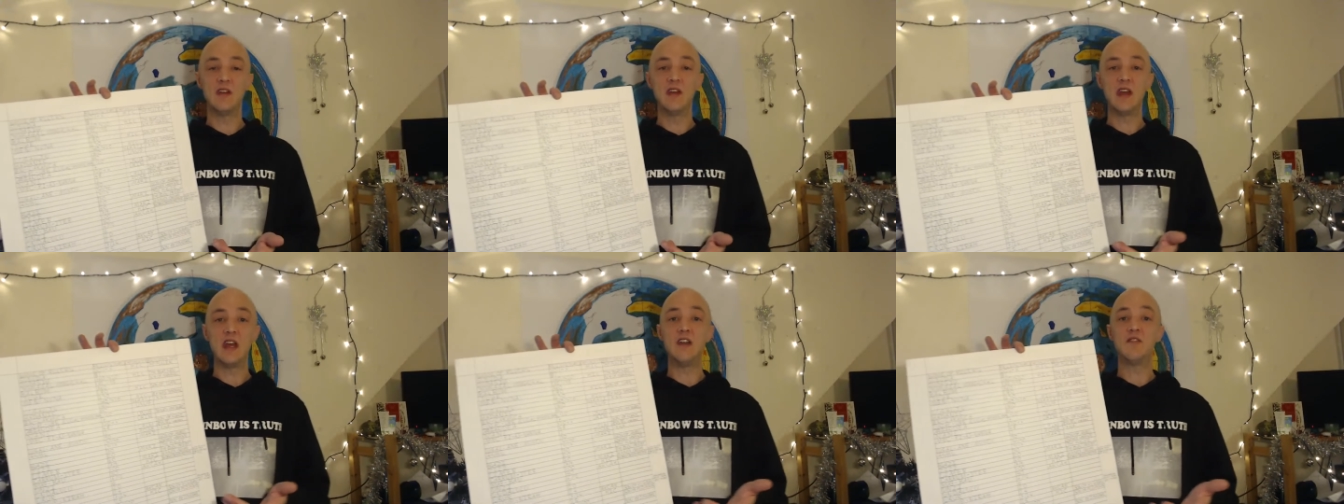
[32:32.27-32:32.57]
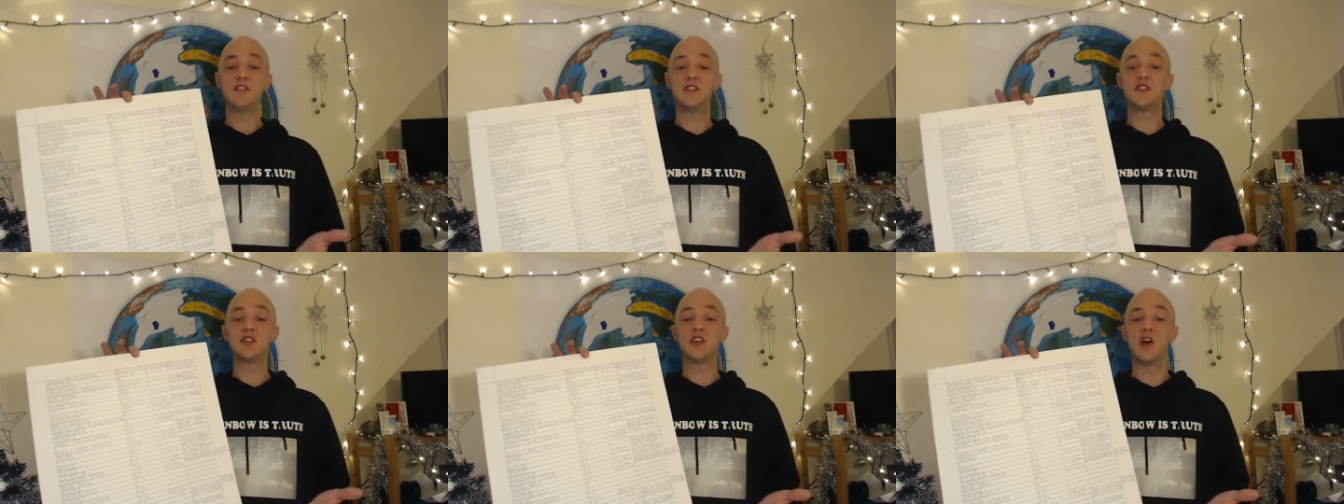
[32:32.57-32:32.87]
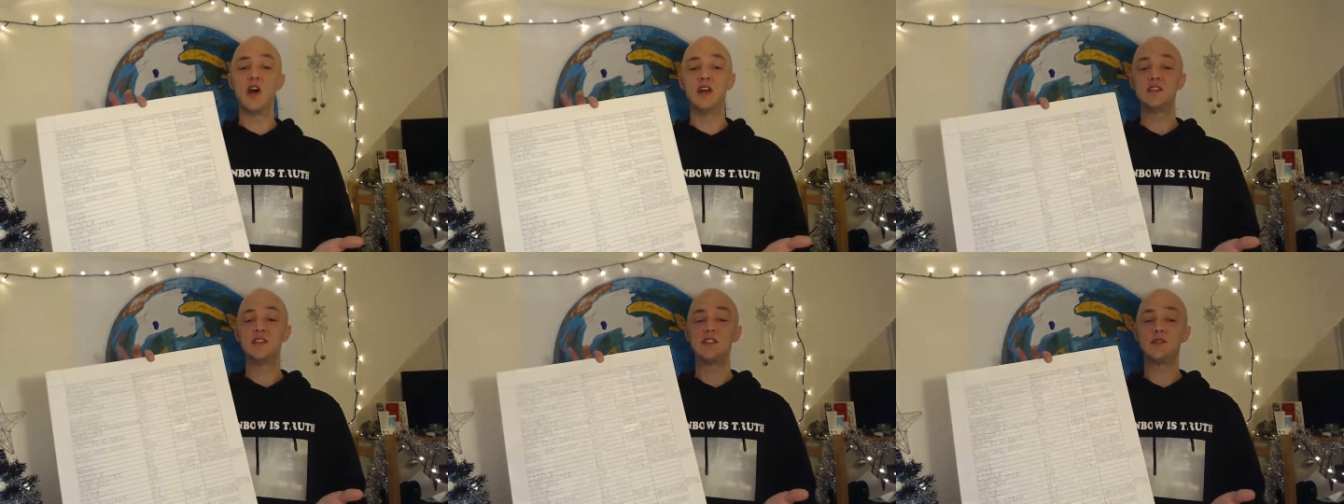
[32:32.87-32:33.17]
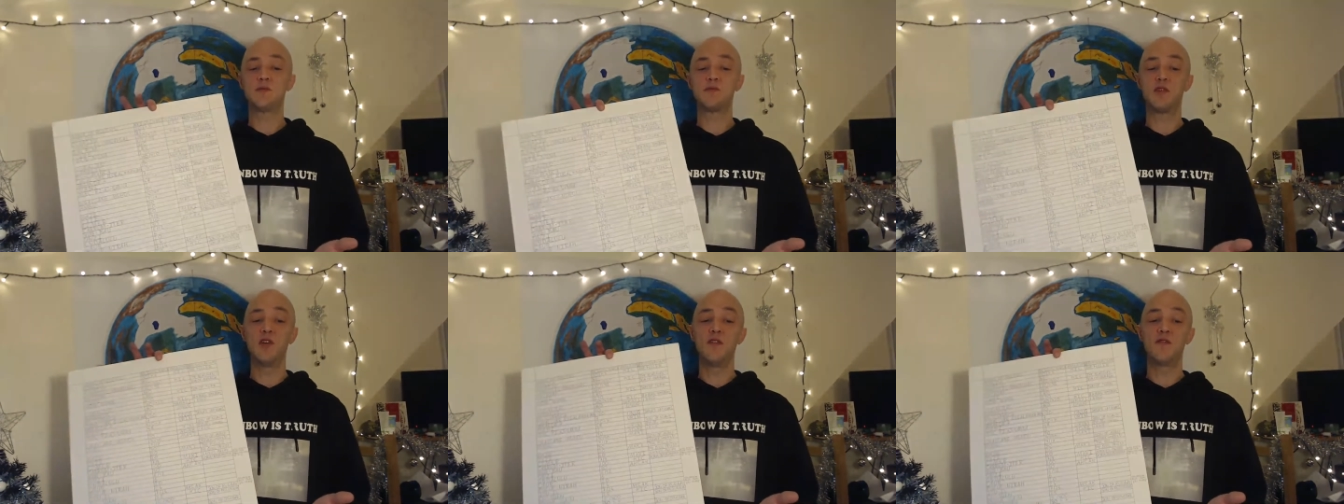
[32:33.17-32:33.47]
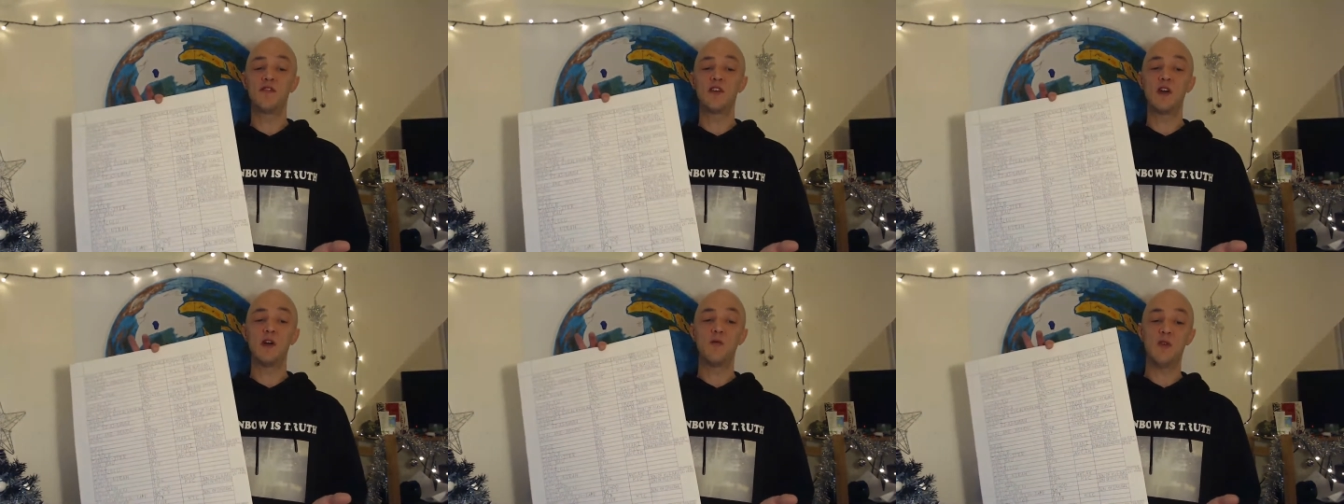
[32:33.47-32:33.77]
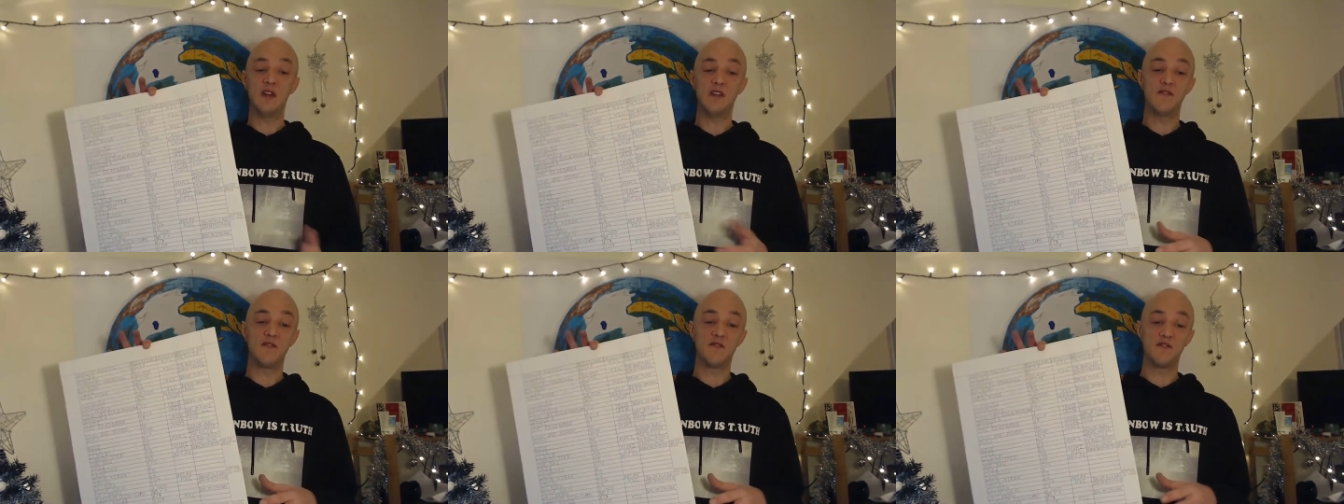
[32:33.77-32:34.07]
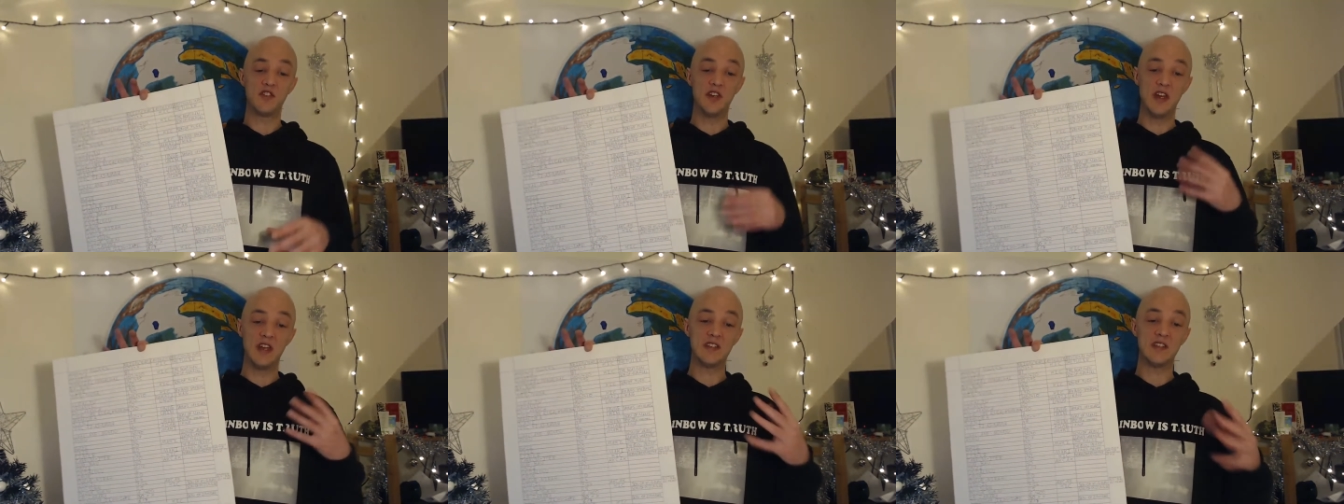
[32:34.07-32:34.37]
even science has proved that we've
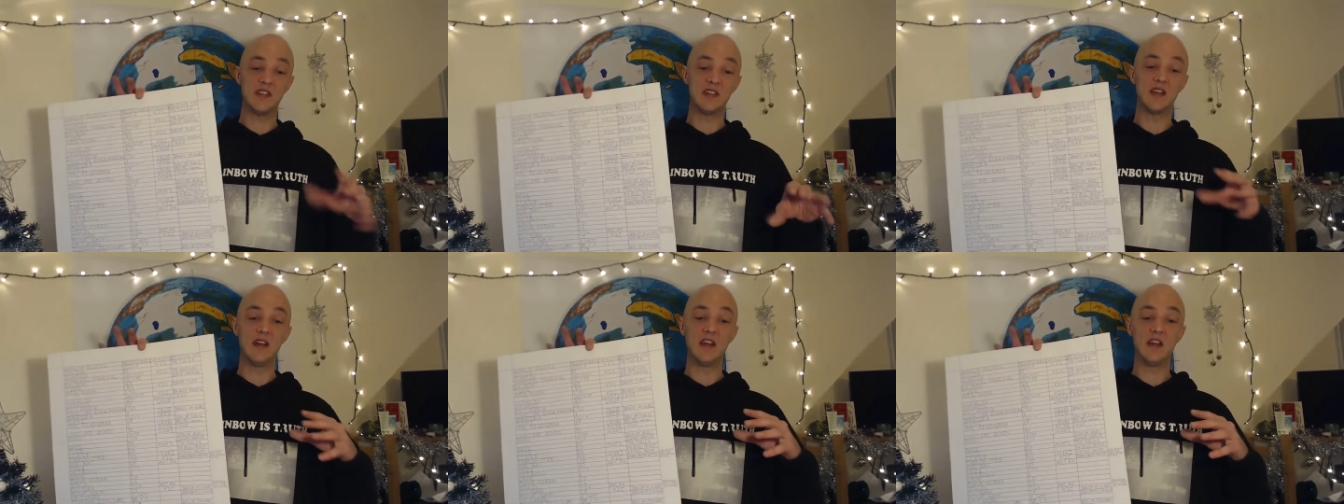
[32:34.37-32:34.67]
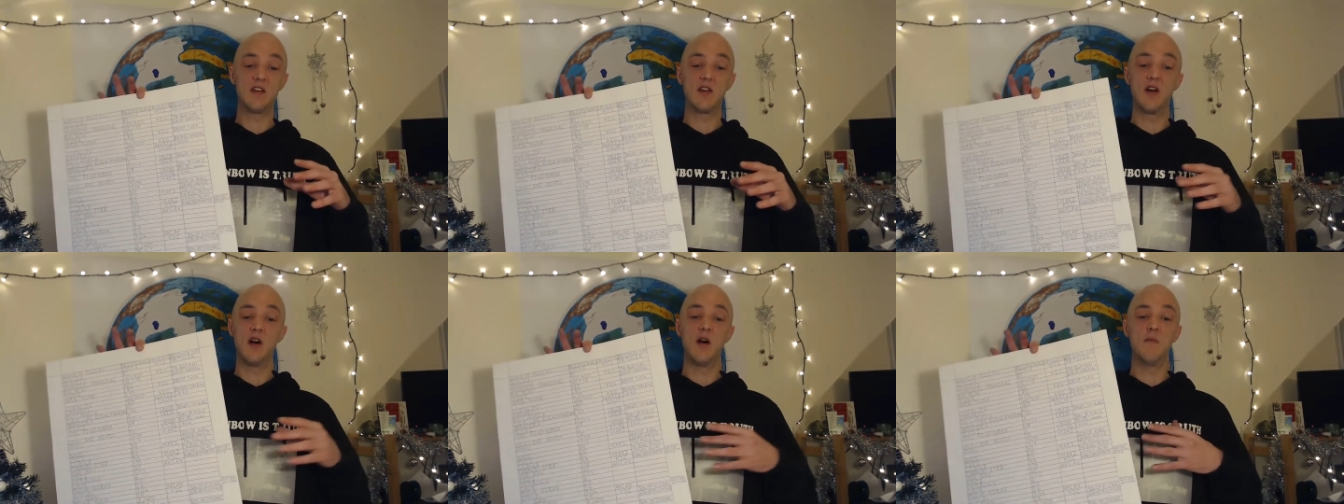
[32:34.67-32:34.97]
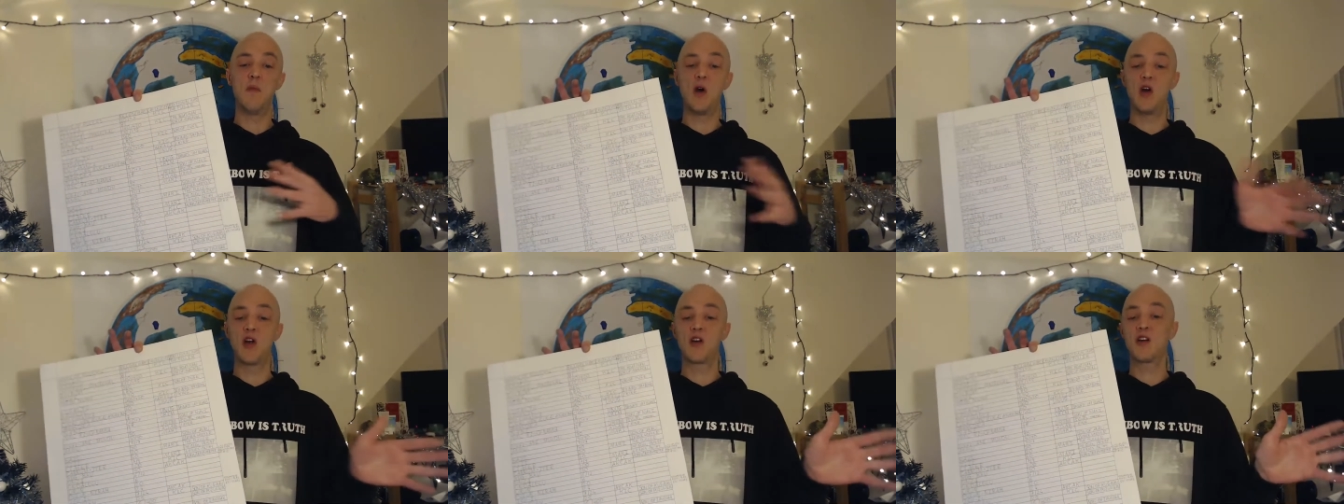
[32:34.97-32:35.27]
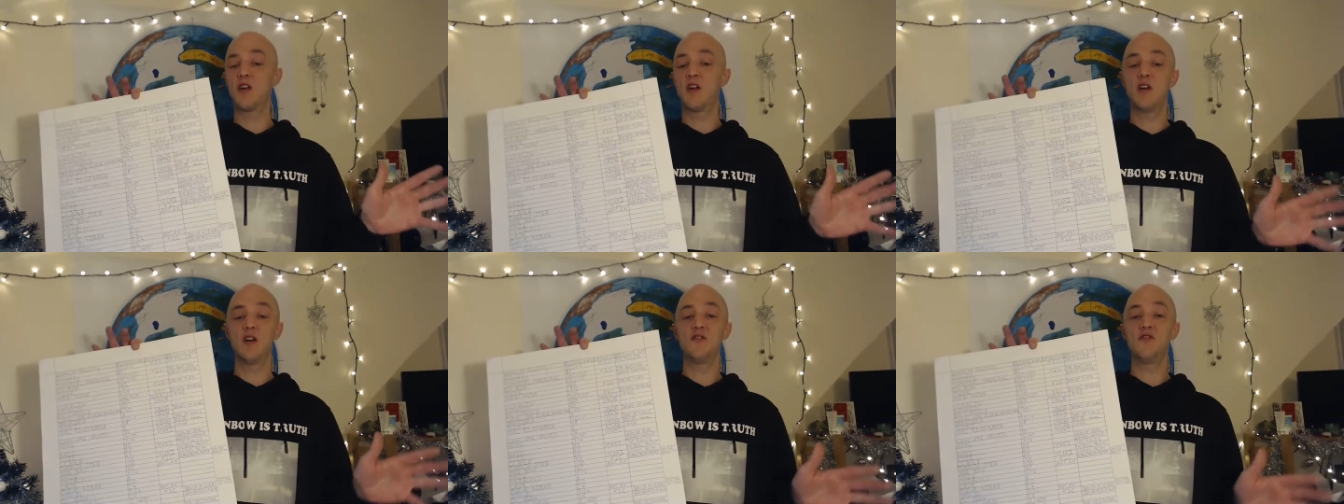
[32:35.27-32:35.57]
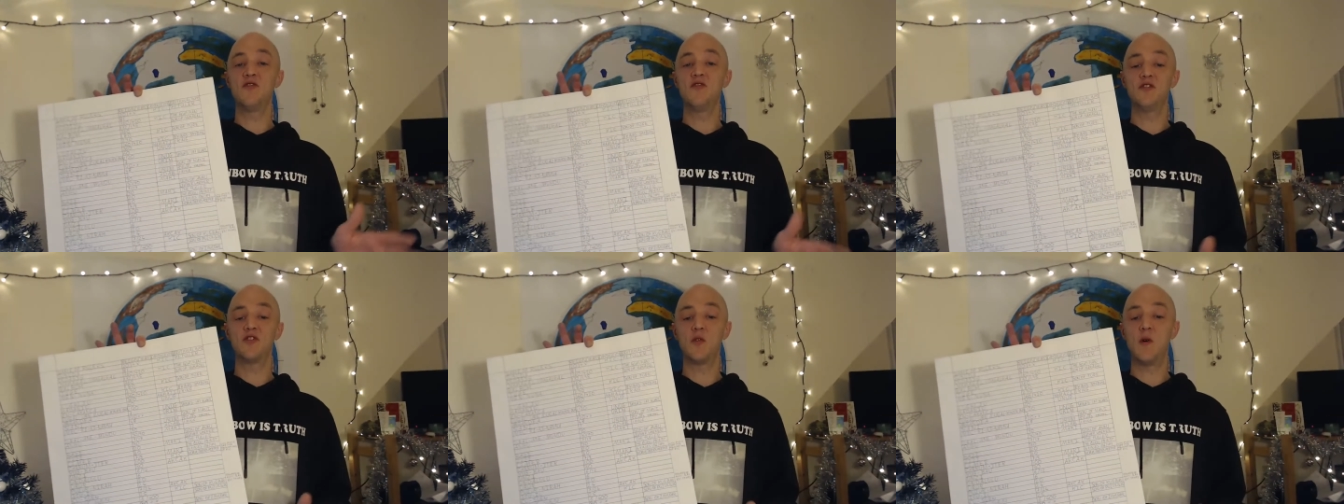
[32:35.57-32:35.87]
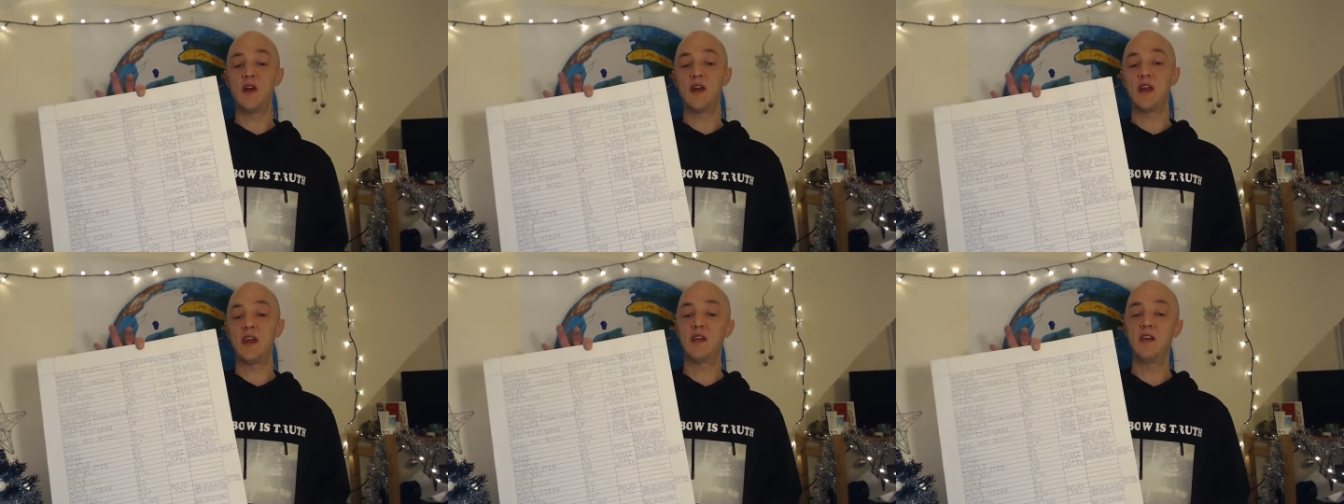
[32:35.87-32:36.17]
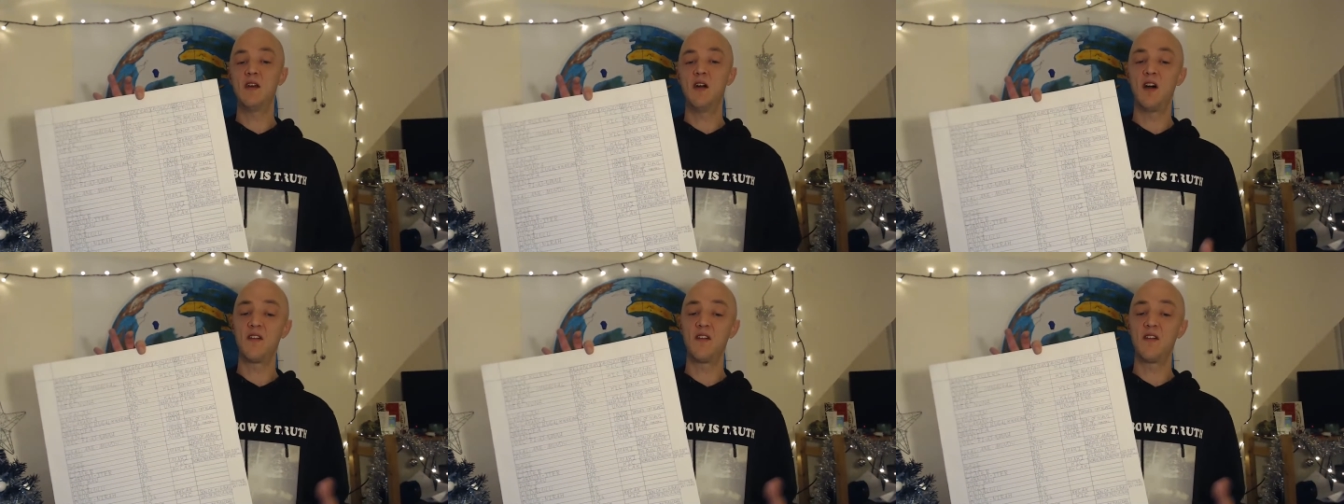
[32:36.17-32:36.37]
genetically got a marker at 120.